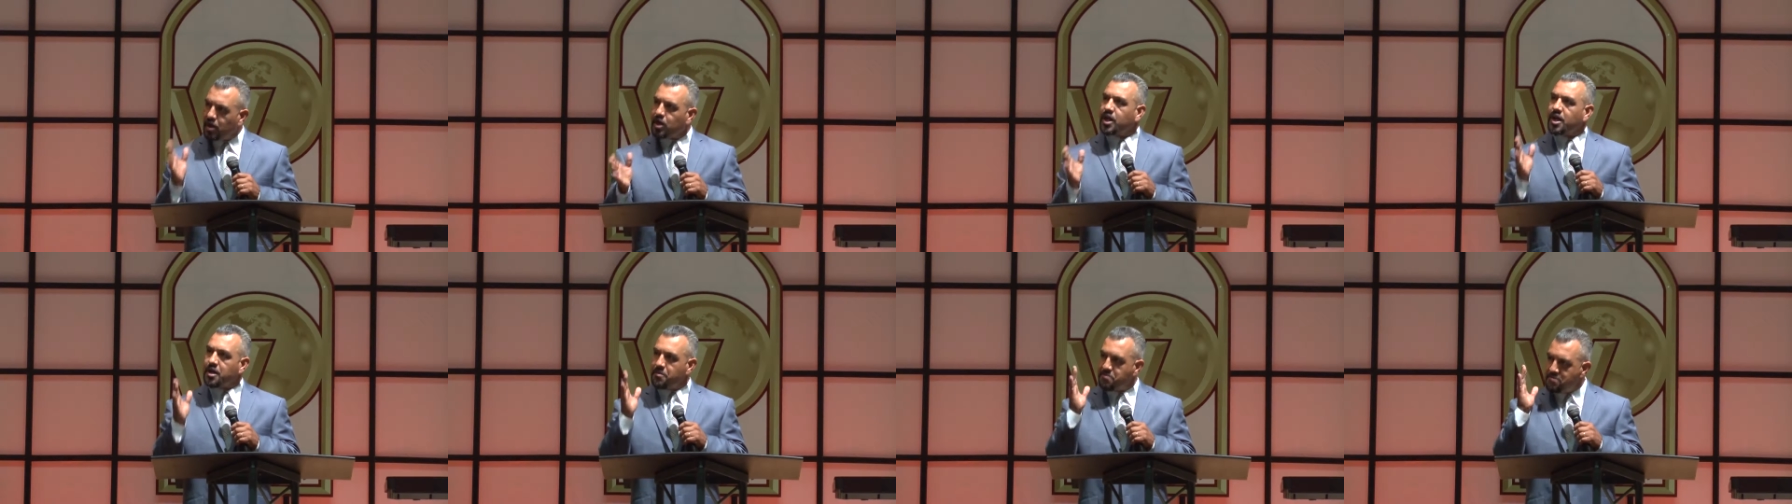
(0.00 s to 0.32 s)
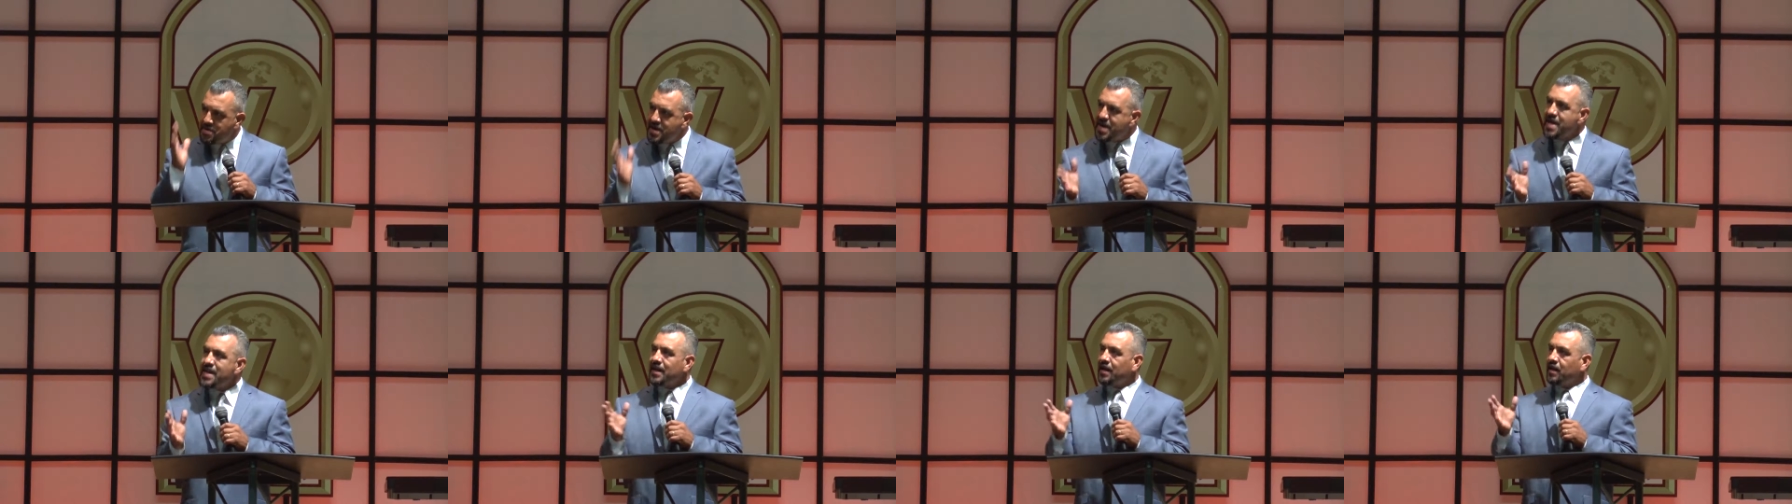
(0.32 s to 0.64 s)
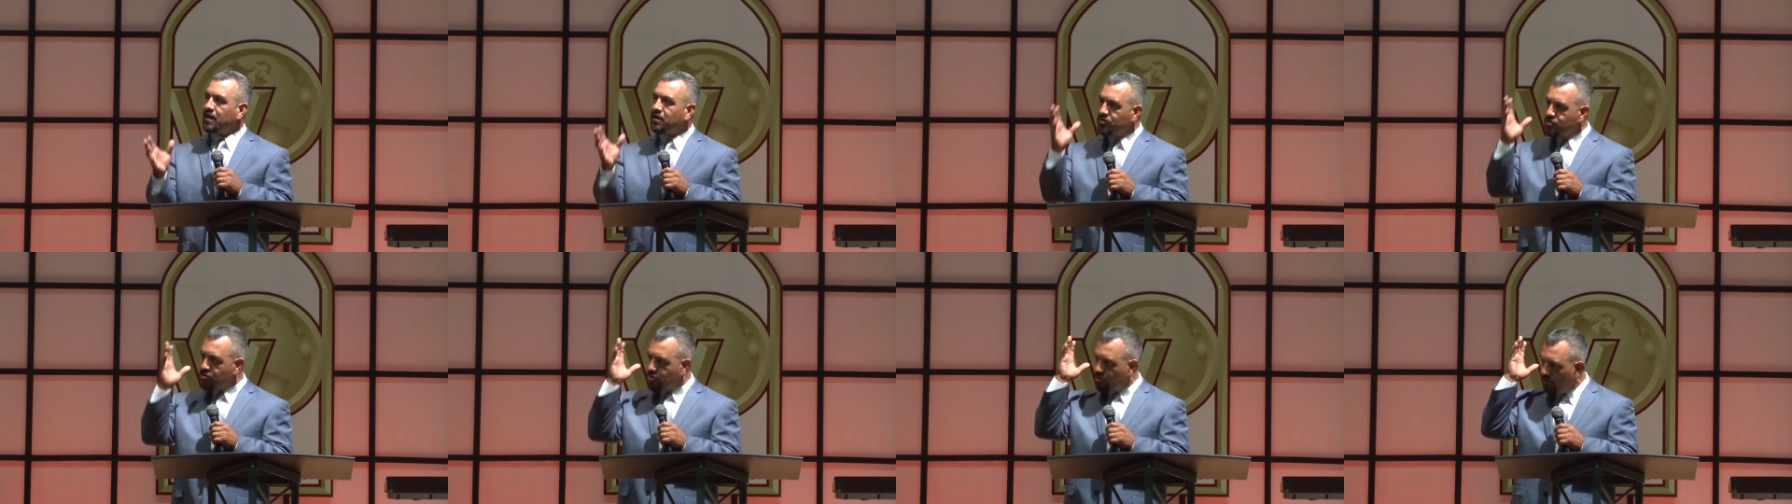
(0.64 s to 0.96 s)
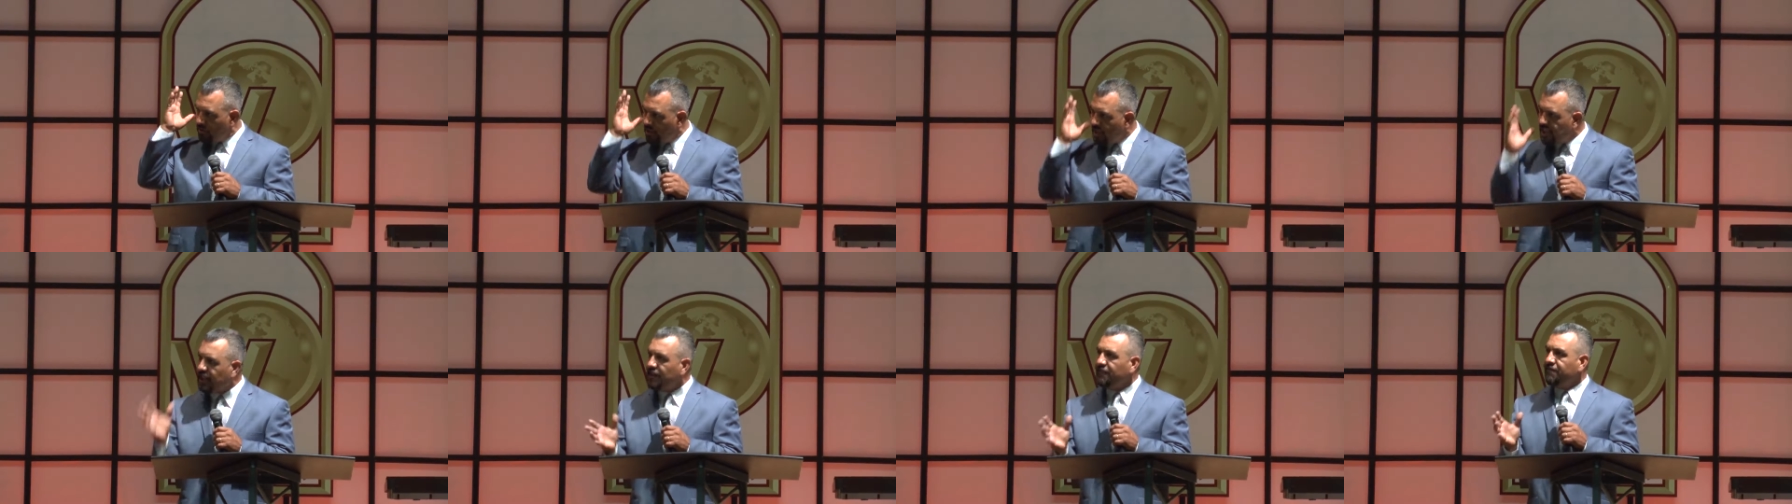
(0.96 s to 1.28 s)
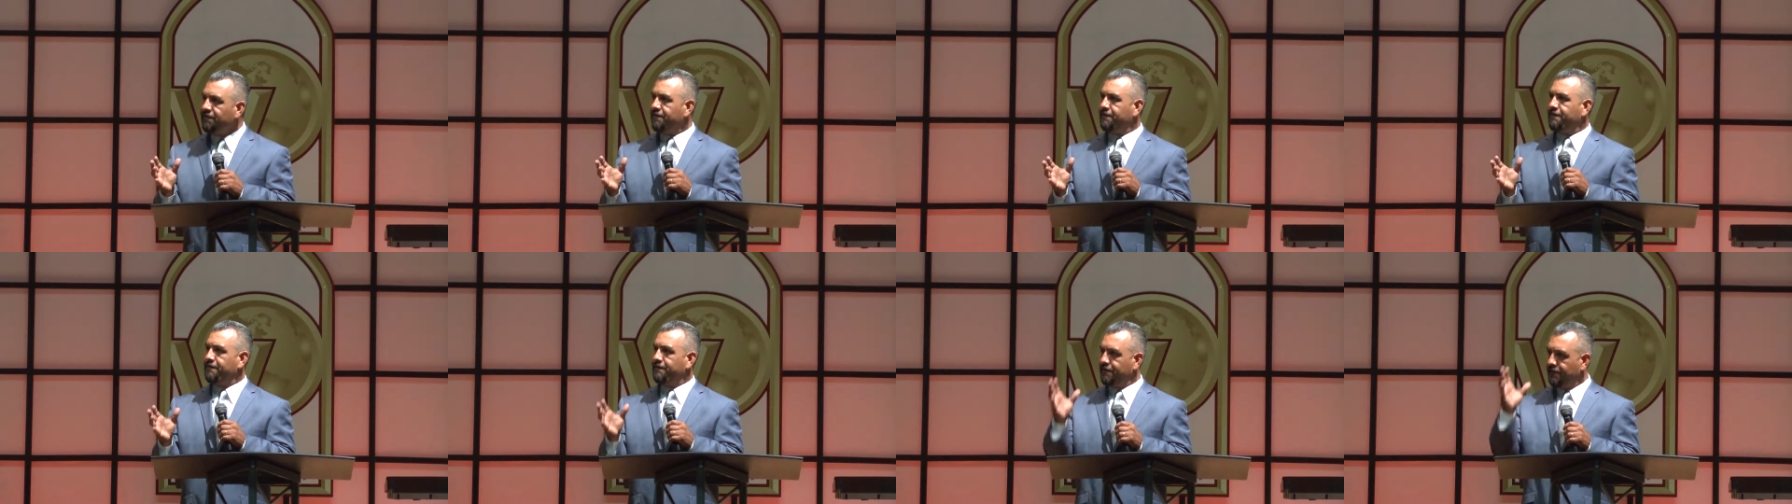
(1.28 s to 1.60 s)
commit it because you
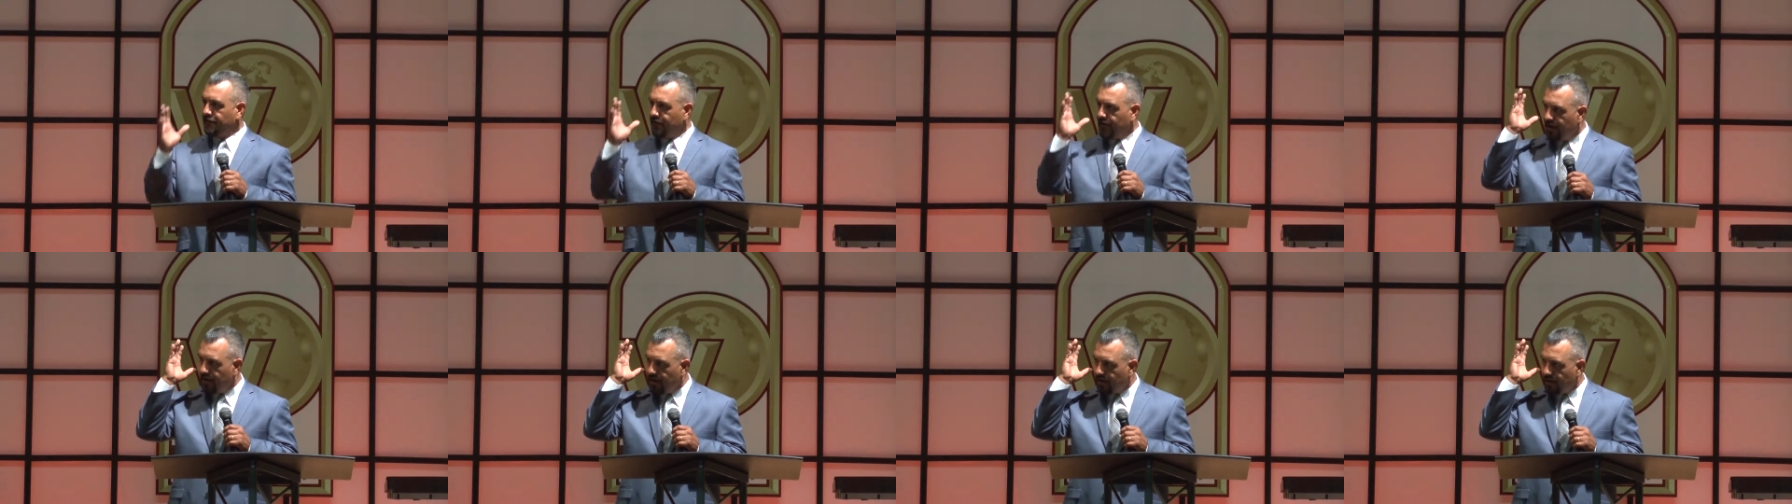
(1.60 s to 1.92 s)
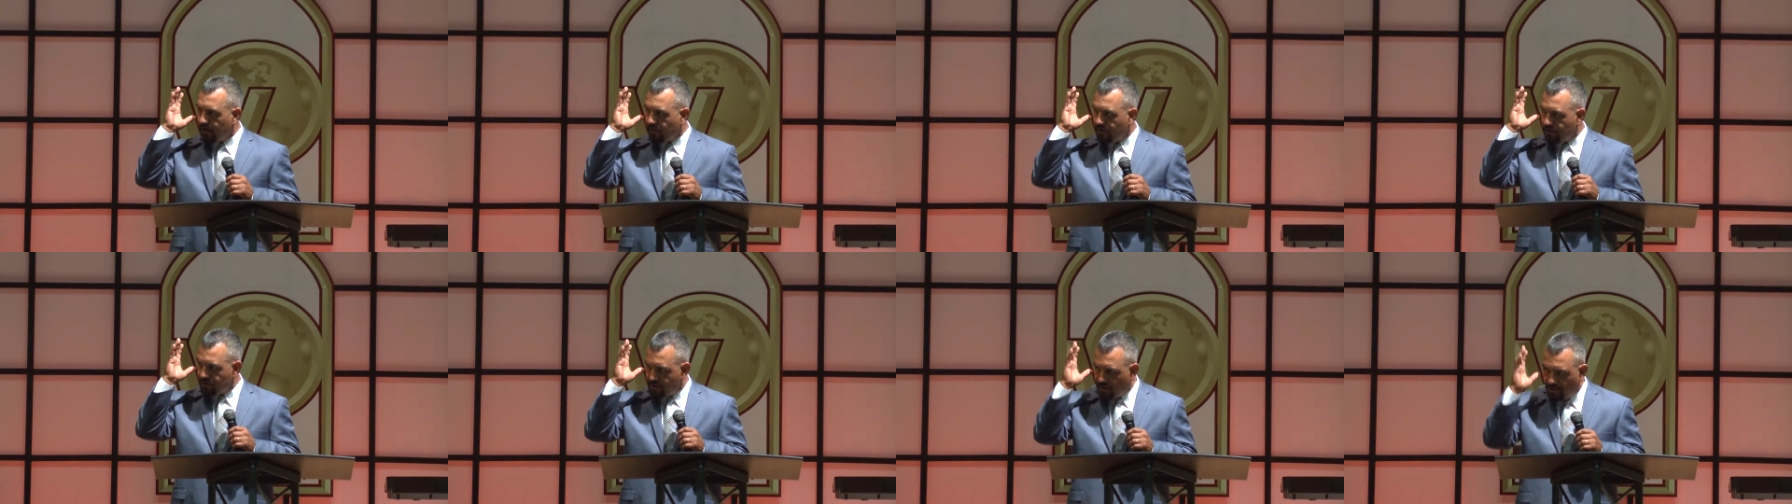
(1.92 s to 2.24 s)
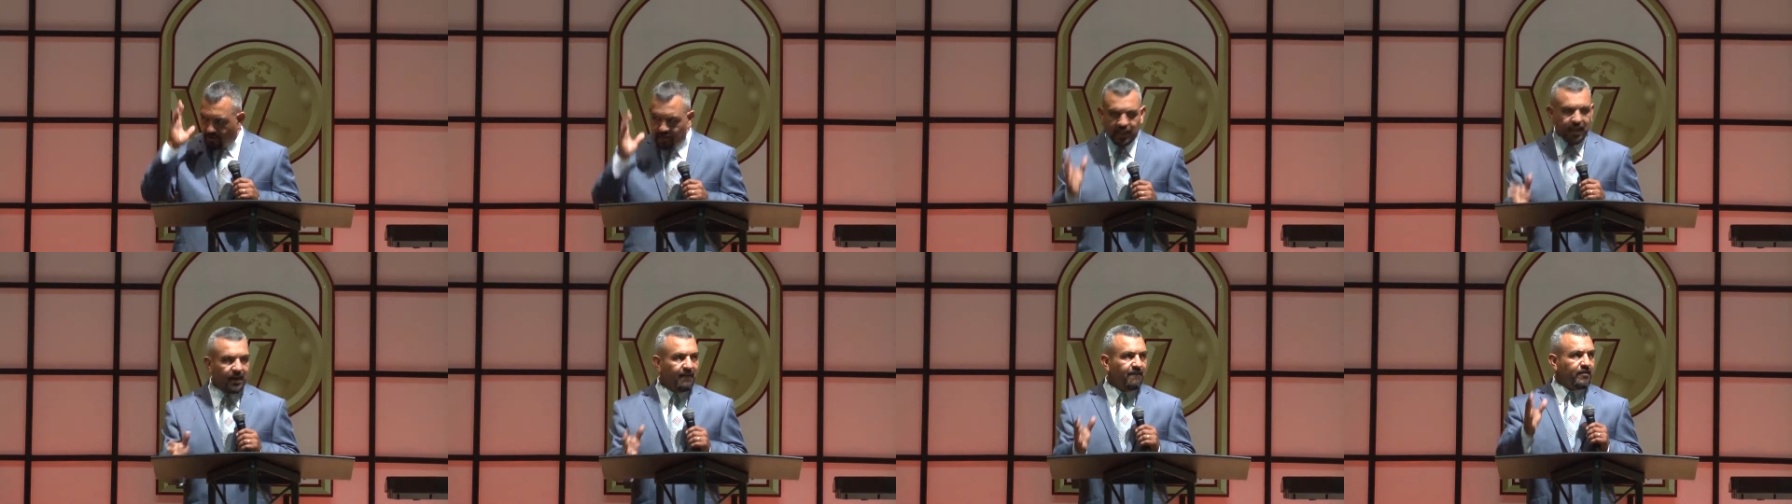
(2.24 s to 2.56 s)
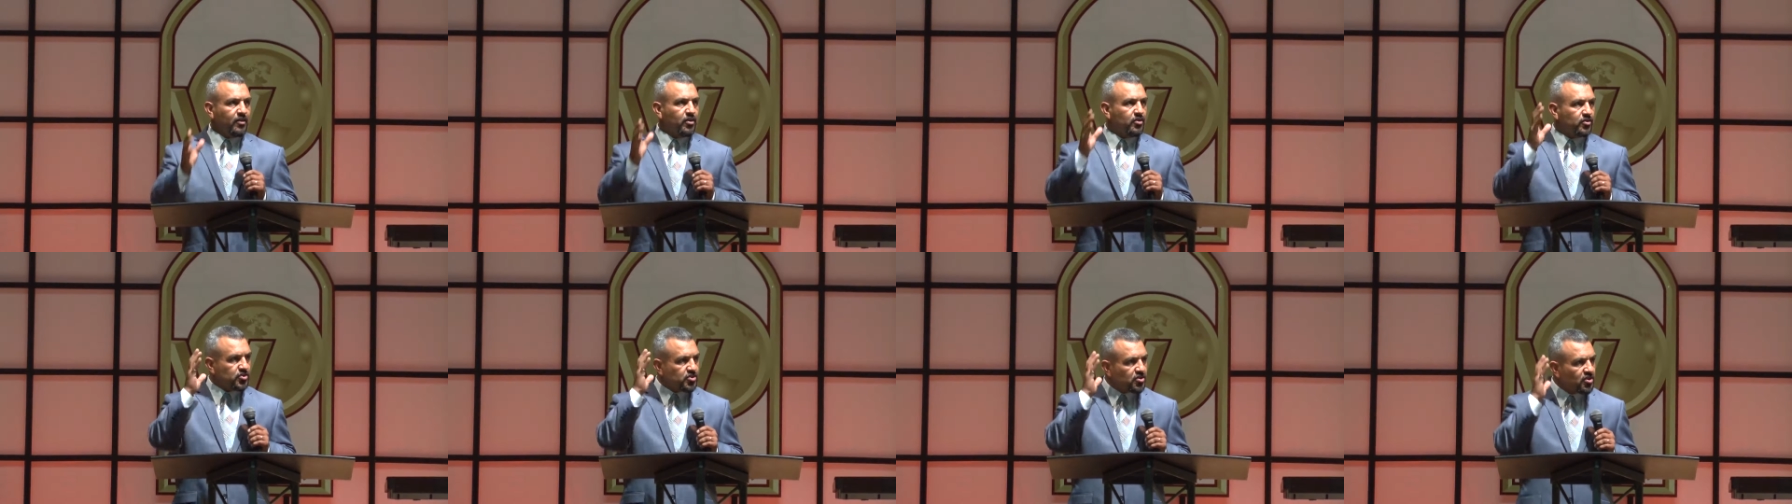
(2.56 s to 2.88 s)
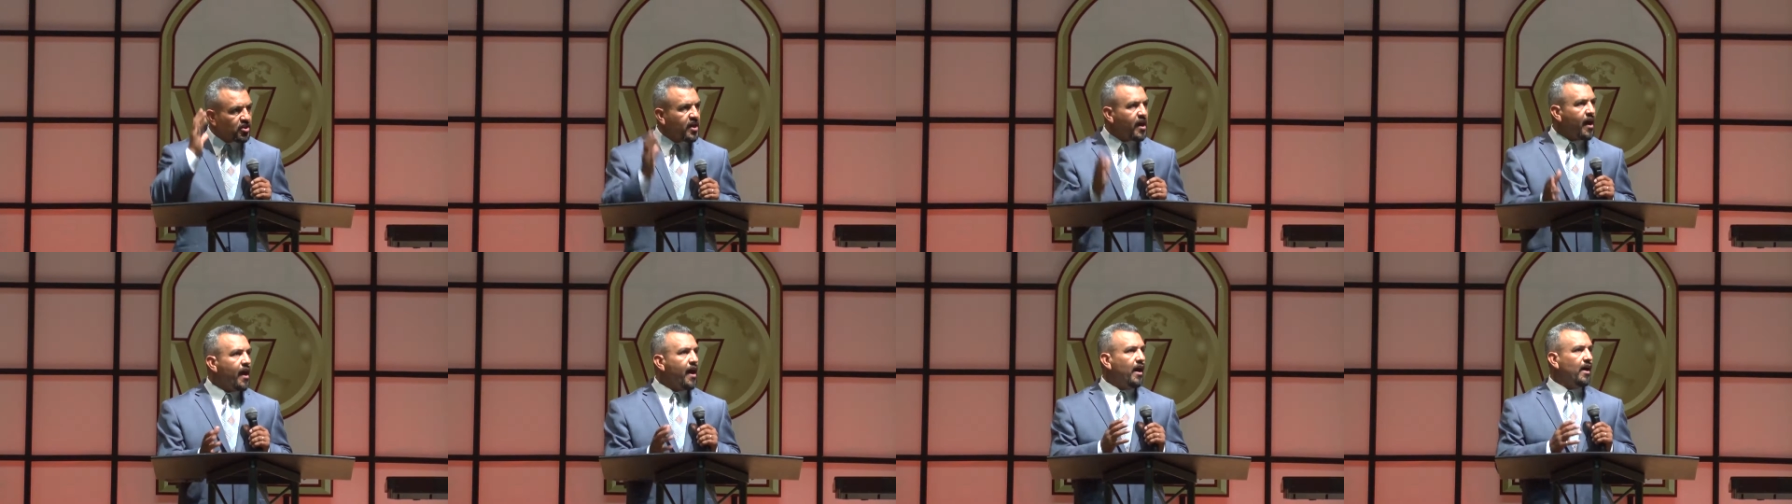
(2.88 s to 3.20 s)
love, because you love, because you
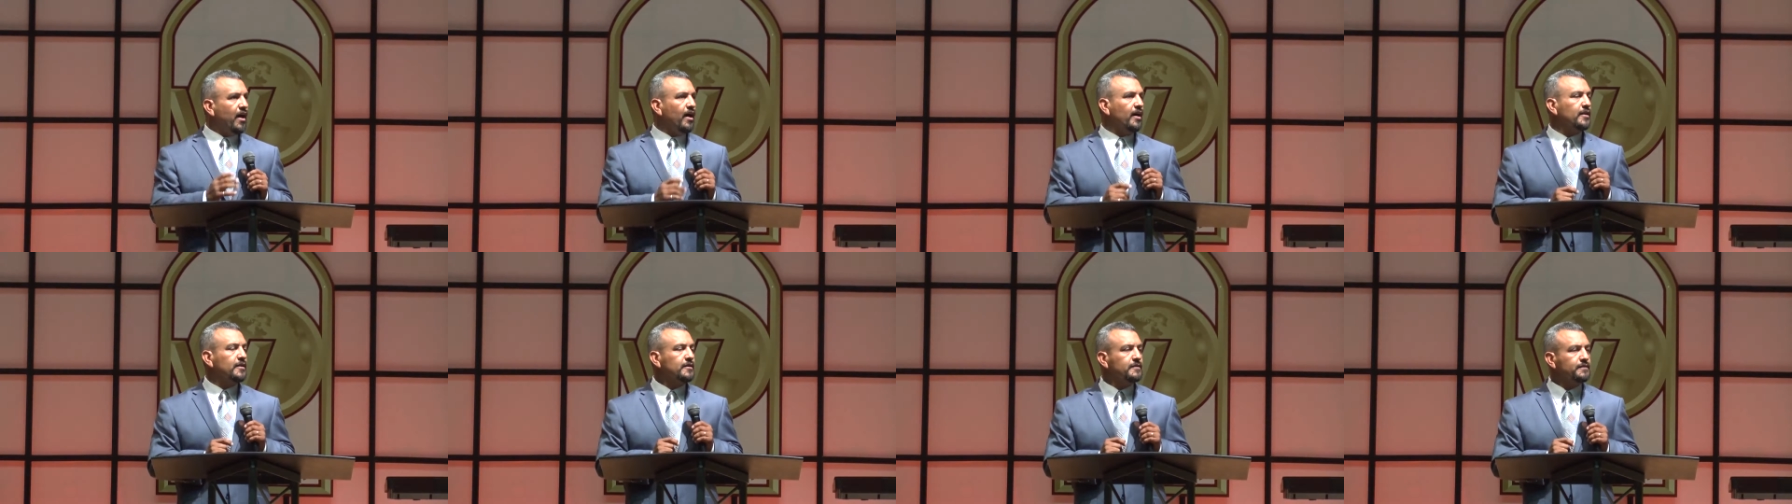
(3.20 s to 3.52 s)
care.